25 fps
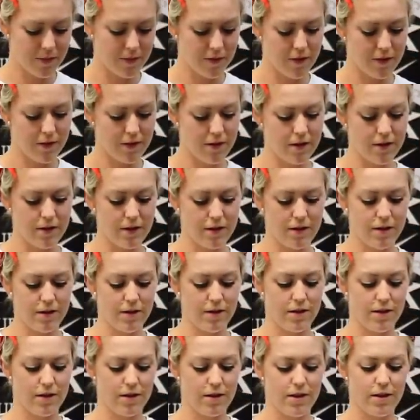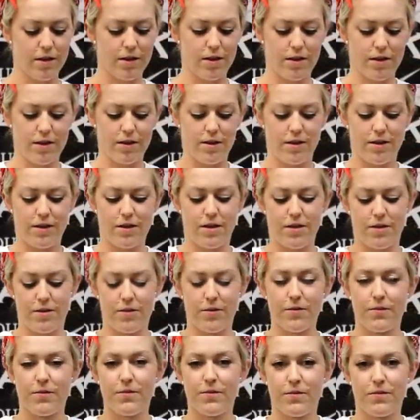
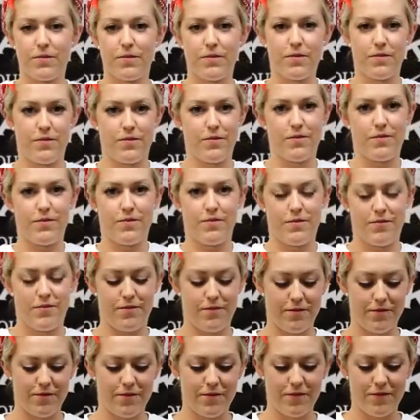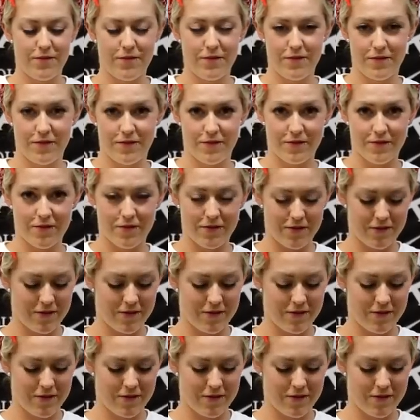(silence)